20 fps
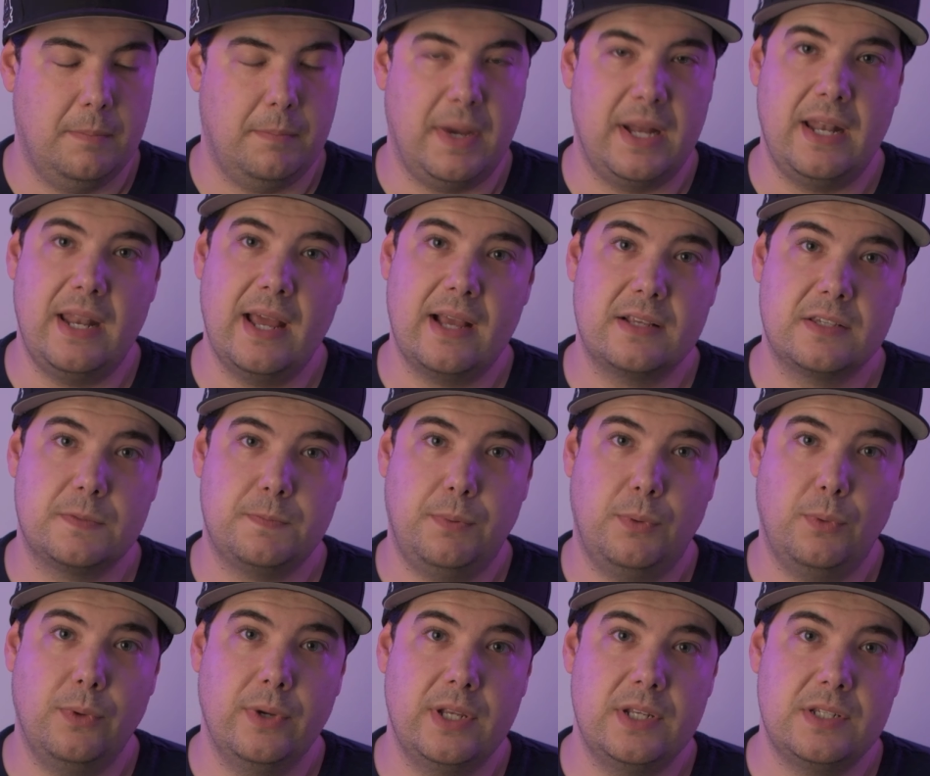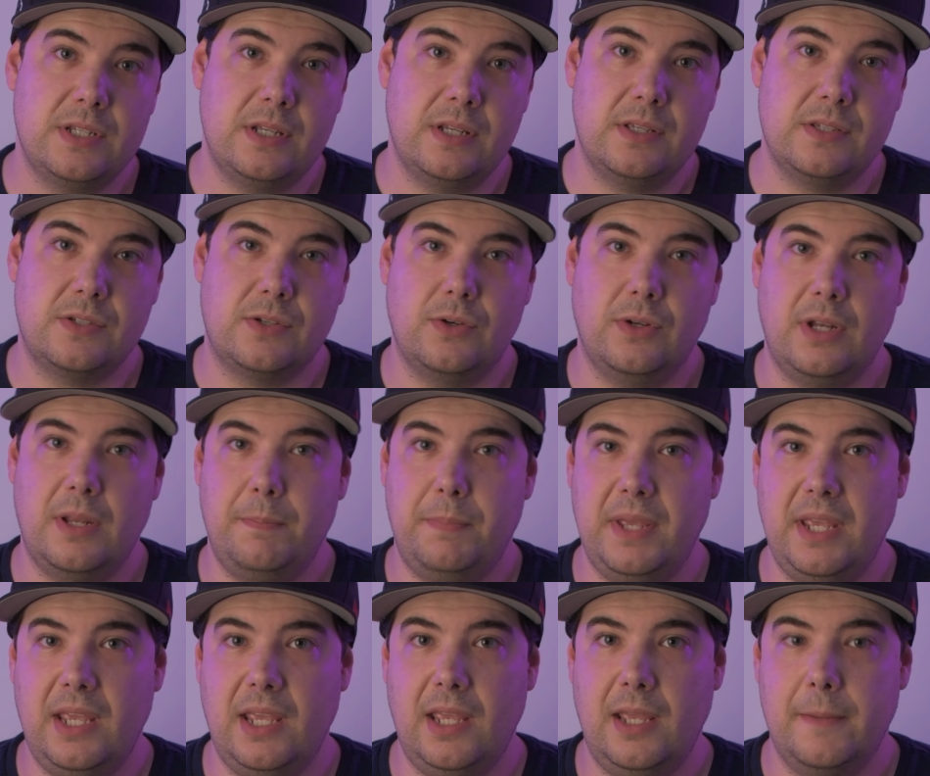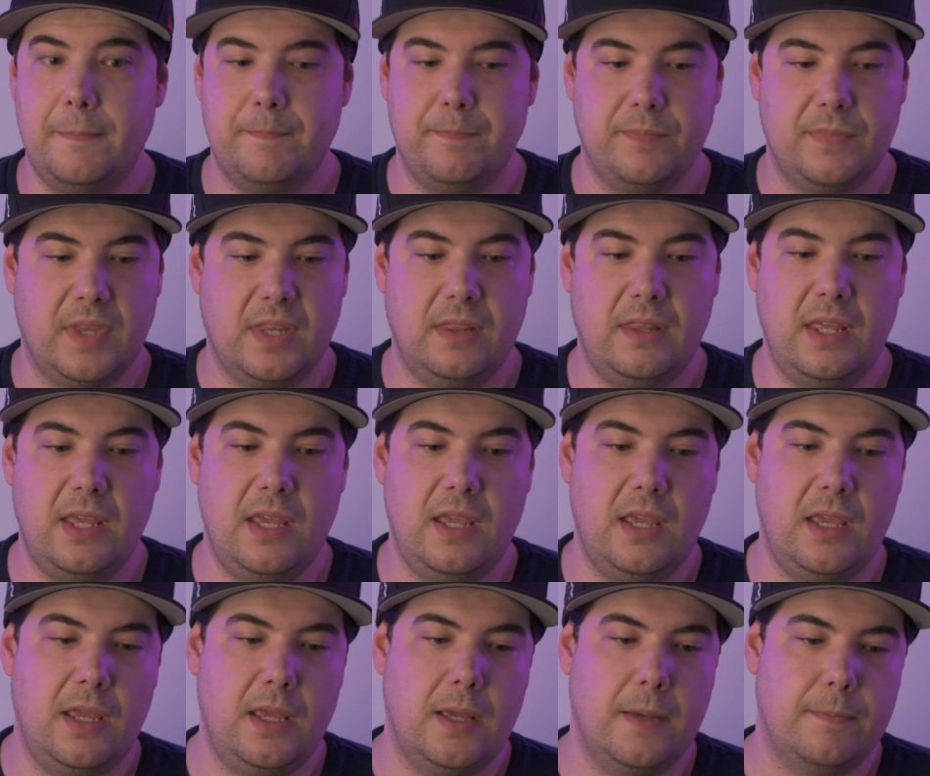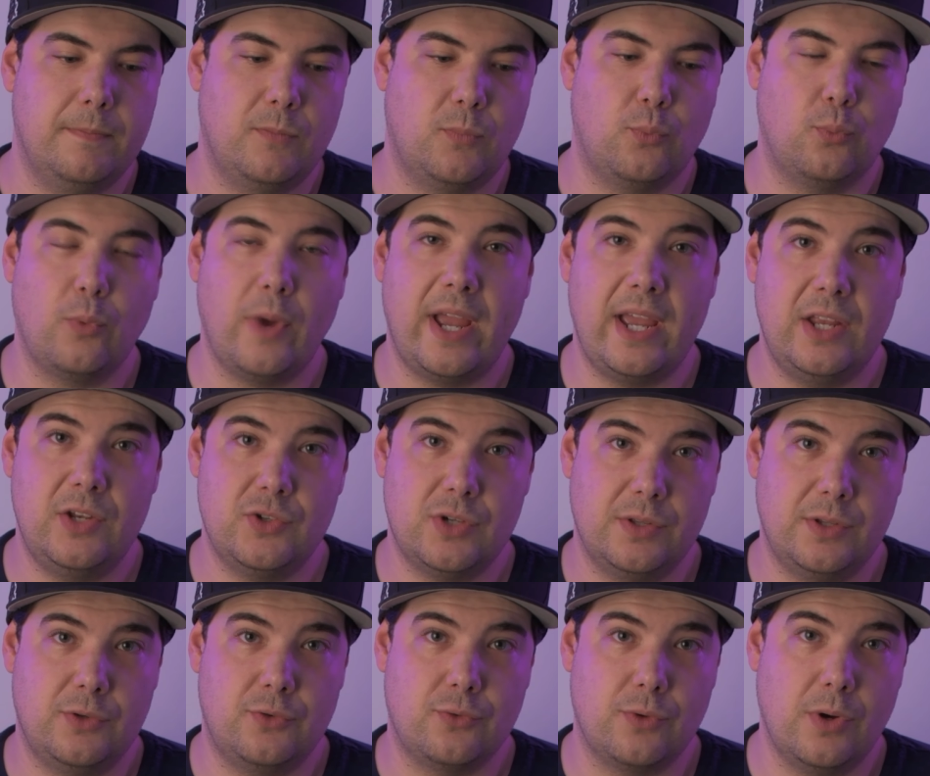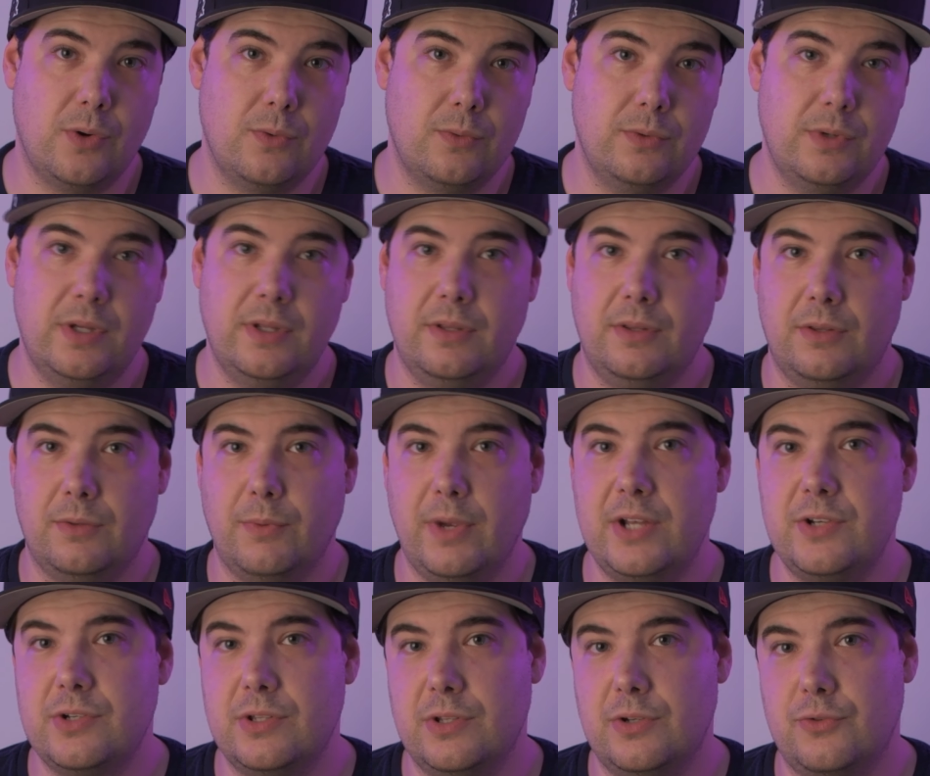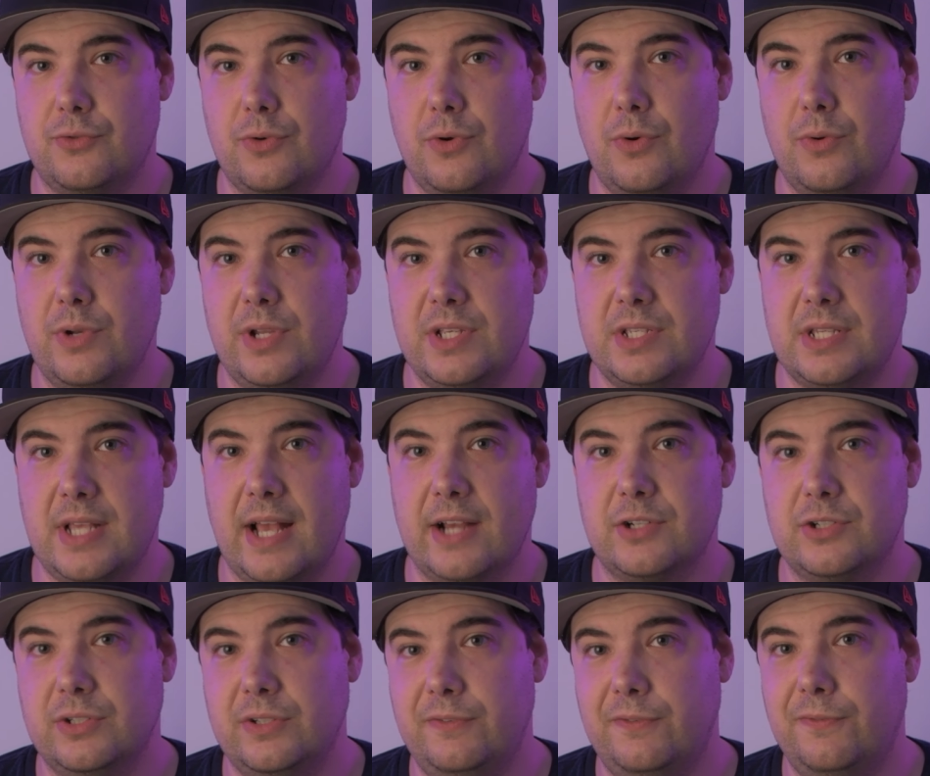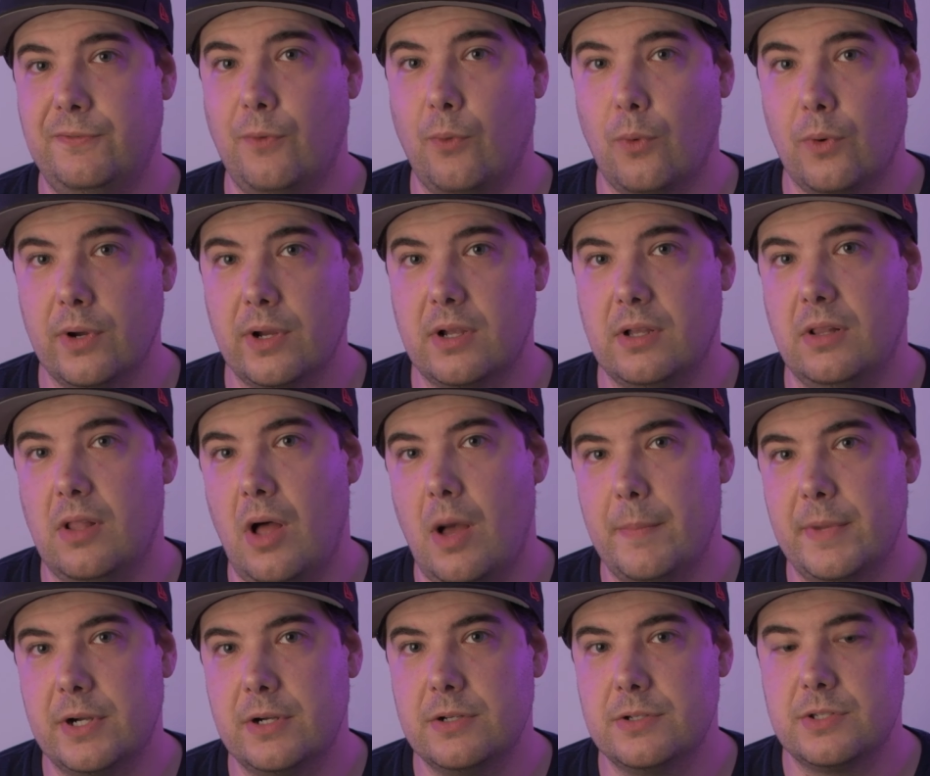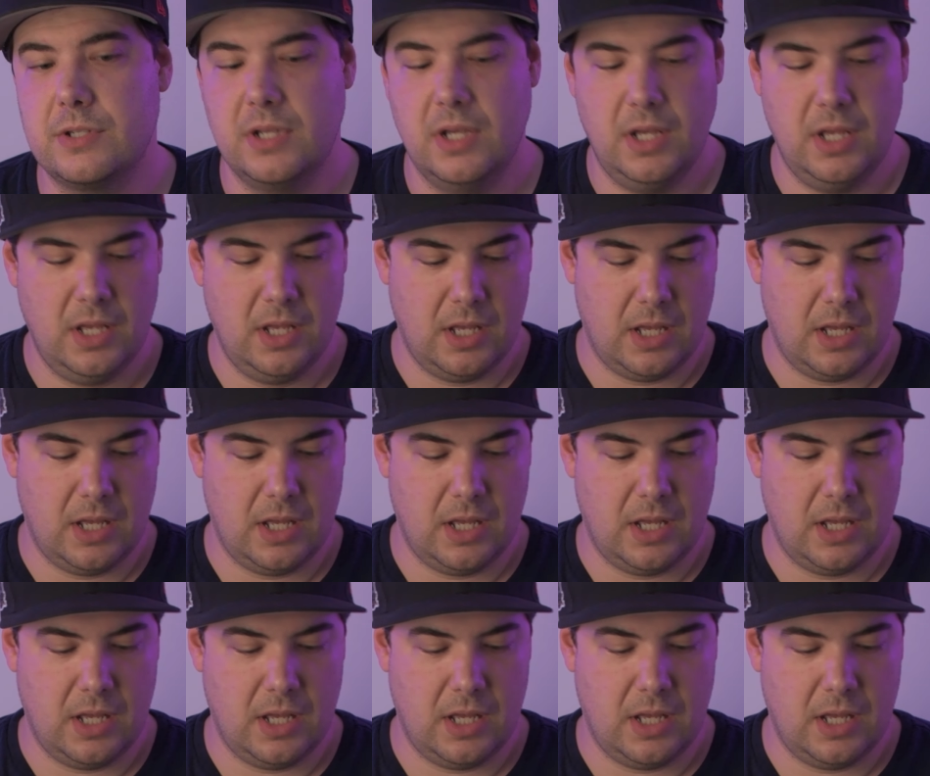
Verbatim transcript: My next point is going to be the range on the drone. The range on the drone is actually four kilometers.